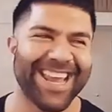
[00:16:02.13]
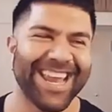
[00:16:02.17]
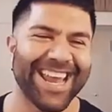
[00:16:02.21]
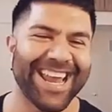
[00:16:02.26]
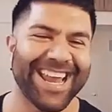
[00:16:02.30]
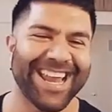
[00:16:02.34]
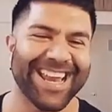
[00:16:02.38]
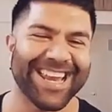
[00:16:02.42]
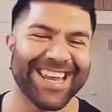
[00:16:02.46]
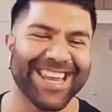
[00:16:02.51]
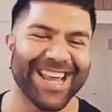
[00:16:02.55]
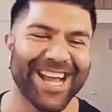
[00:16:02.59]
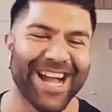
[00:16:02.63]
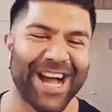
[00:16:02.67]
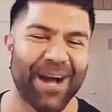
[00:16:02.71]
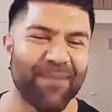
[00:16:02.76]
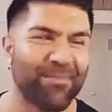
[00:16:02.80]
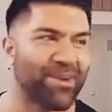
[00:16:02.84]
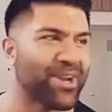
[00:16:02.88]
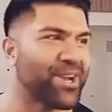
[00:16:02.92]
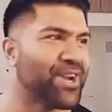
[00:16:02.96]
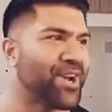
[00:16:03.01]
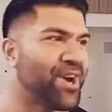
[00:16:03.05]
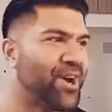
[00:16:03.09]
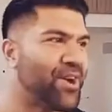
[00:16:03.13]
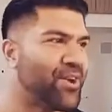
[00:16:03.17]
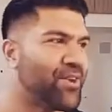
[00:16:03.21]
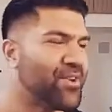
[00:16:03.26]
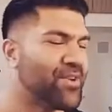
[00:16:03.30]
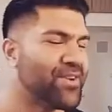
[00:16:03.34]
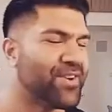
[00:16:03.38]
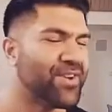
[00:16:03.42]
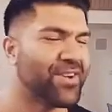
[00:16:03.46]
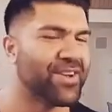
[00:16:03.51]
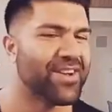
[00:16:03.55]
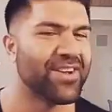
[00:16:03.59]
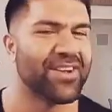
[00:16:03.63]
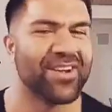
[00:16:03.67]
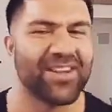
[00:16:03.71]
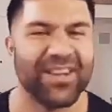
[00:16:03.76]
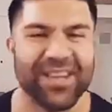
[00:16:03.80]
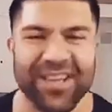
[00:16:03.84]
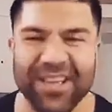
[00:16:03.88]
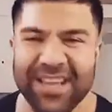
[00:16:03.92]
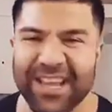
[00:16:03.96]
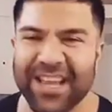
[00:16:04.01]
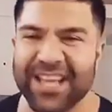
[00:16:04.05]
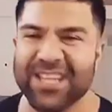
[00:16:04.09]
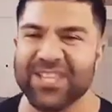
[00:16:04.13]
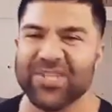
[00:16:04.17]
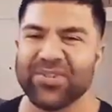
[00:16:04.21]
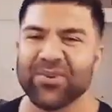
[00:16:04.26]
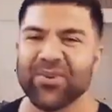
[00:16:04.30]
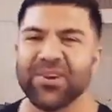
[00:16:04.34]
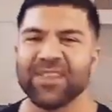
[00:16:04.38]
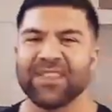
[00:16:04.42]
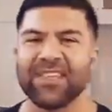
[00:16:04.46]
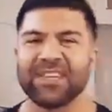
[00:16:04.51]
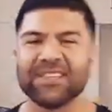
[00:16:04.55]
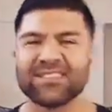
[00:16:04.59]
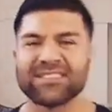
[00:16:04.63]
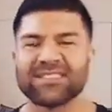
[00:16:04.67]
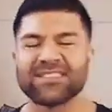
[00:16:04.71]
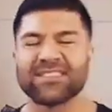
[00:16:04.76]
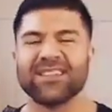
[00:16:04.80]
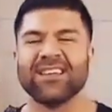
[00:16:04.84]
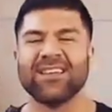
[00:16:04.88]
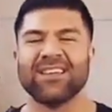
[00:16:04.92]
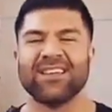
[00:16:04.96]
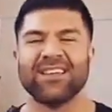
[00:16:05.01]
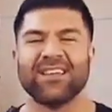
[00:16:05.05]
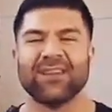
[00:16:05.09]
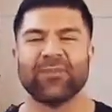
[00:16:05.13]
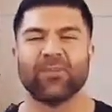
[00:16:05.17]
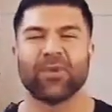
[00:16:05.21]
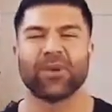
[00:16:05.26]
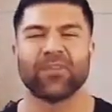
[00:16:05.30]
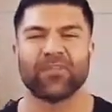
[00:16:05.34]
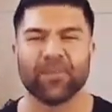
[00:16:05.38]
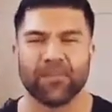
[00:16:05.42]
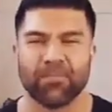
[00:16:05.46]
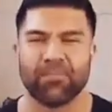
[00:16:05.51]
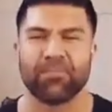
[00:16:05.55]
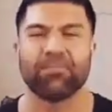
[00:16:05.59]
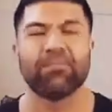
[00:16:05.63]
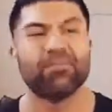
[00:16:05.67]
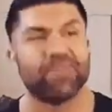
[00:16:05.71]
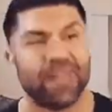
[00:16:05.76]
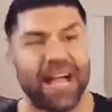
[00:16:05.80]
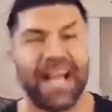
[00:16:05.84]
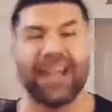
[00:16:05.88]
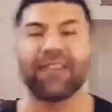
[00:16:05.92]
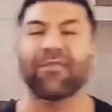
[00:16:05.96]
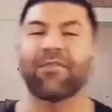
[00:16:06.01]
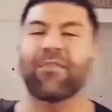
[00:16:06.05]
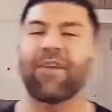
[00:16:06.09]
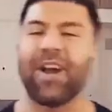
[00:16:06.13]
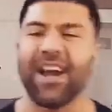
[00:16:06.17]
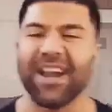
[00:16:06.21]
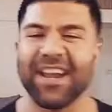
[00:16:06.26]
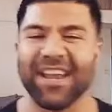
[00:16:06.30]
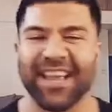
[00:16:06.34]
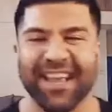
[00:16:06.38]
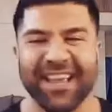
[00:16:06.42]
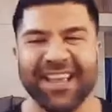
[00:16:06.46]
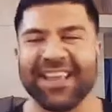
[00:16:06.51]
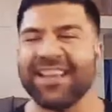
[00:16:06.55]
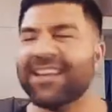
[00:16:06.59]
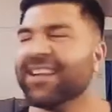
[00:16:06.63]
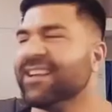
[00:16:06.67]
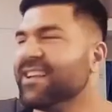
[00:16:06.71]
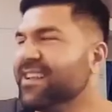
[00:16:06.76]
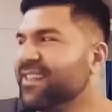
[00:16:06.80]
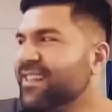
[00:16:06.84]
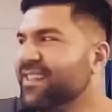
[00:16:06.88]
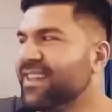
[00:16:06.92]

And I'm going to go enjoy this wonderful Black Friday.